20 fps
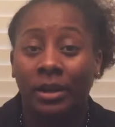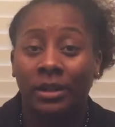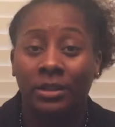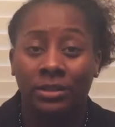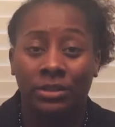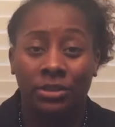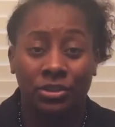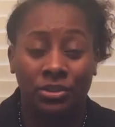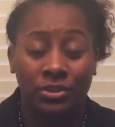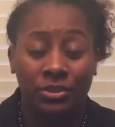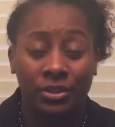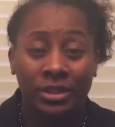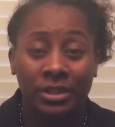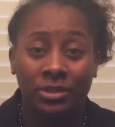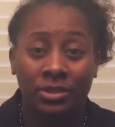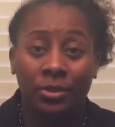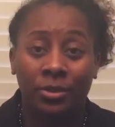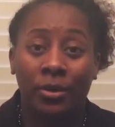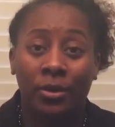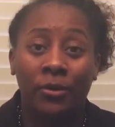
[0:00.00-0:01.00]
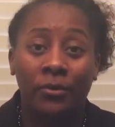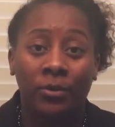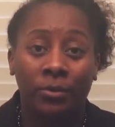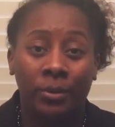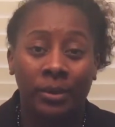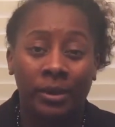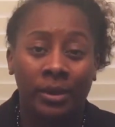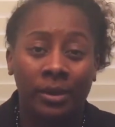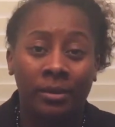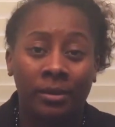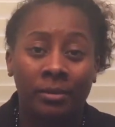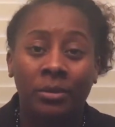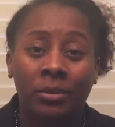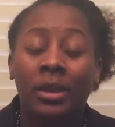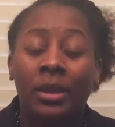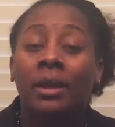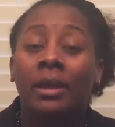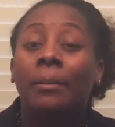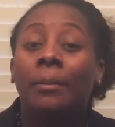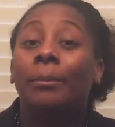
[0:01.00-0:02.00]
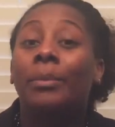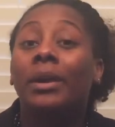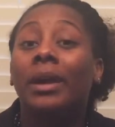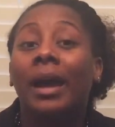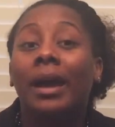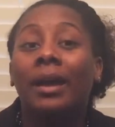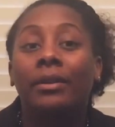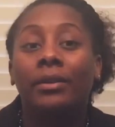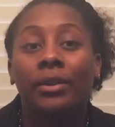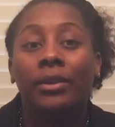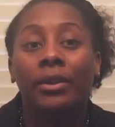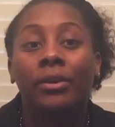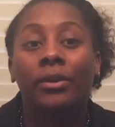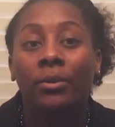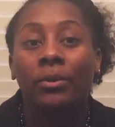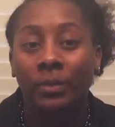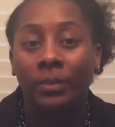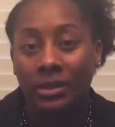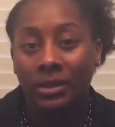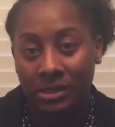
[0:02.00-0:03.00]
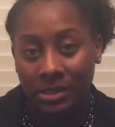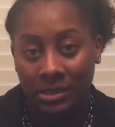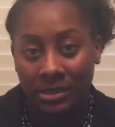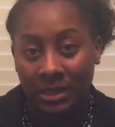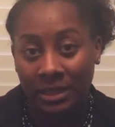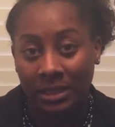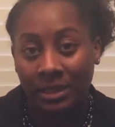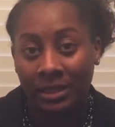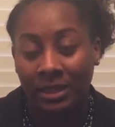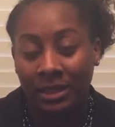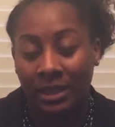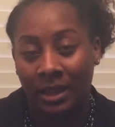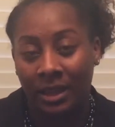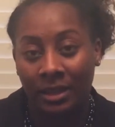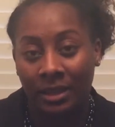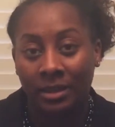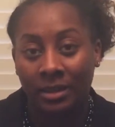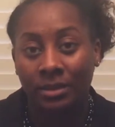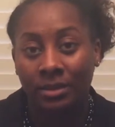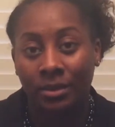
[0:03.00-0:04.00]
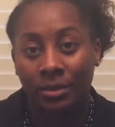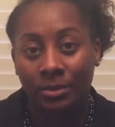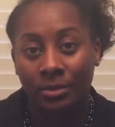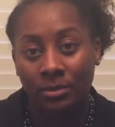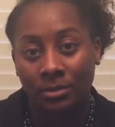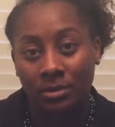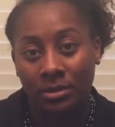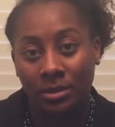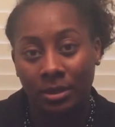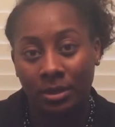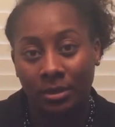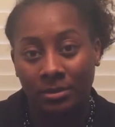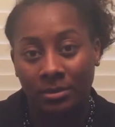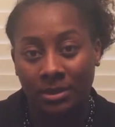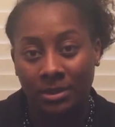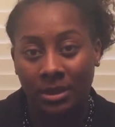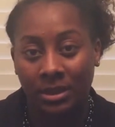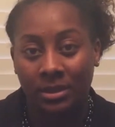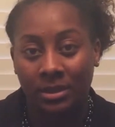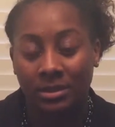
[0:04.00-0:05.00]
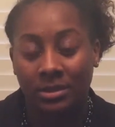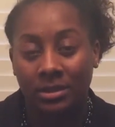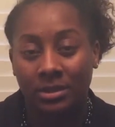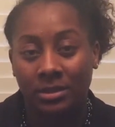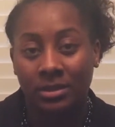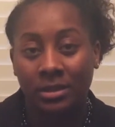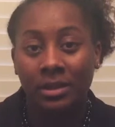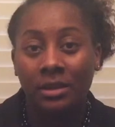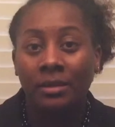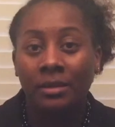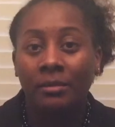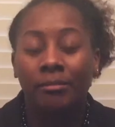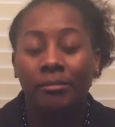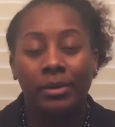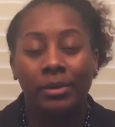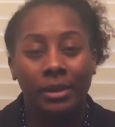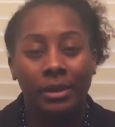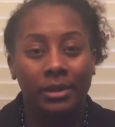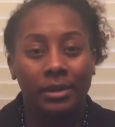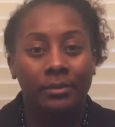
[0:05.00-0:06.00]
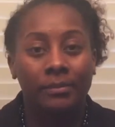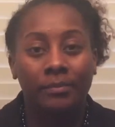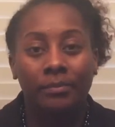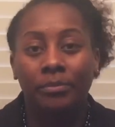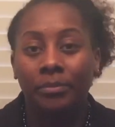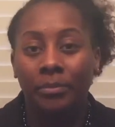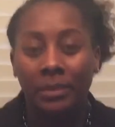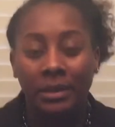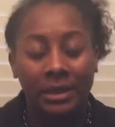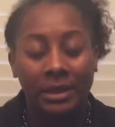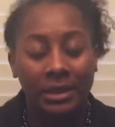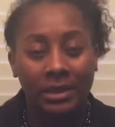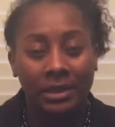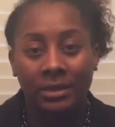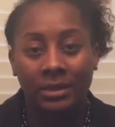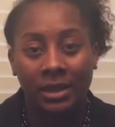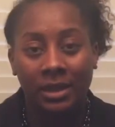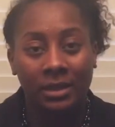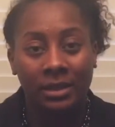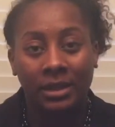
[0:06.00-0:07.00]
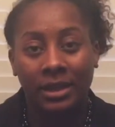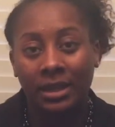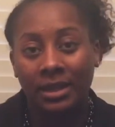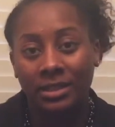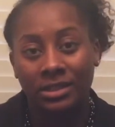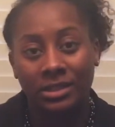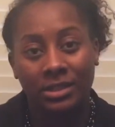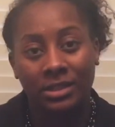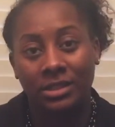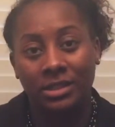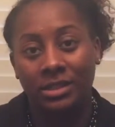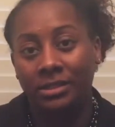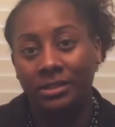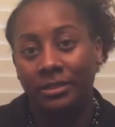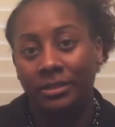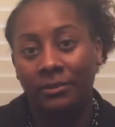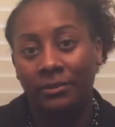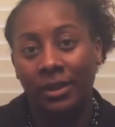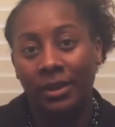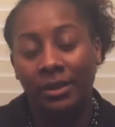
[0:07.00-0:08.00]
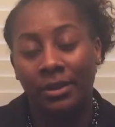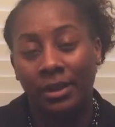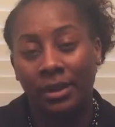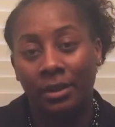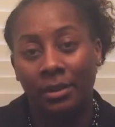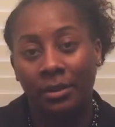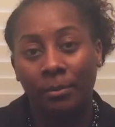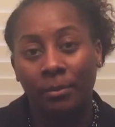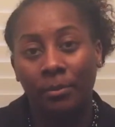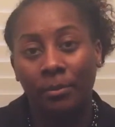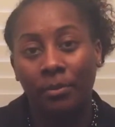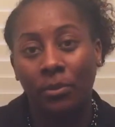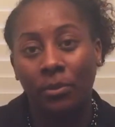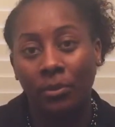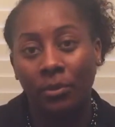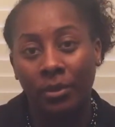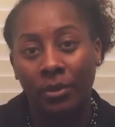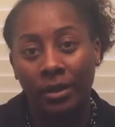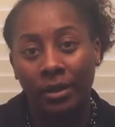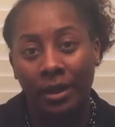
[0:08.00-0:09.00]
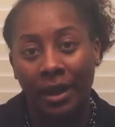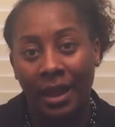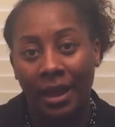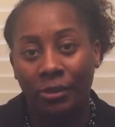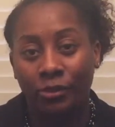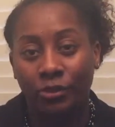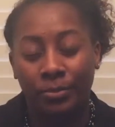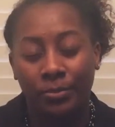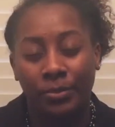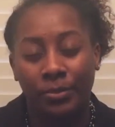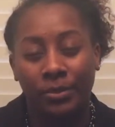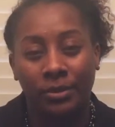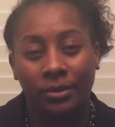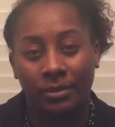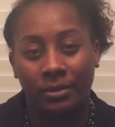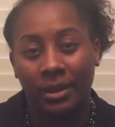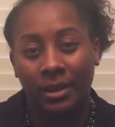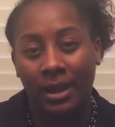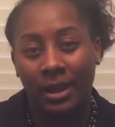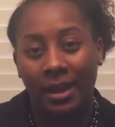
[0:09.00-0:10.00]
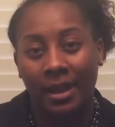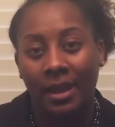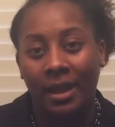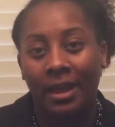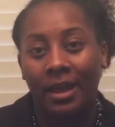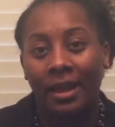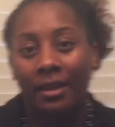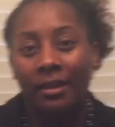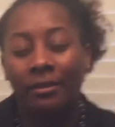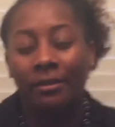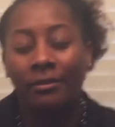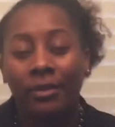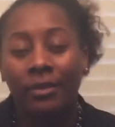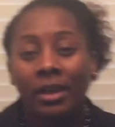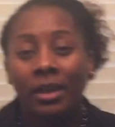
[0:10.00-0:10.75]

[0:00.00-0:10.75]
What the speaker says: can get stressed or overwhelmed, but I know when to delegate in those circumstances. But me, delegation is a very poor attribute that I have.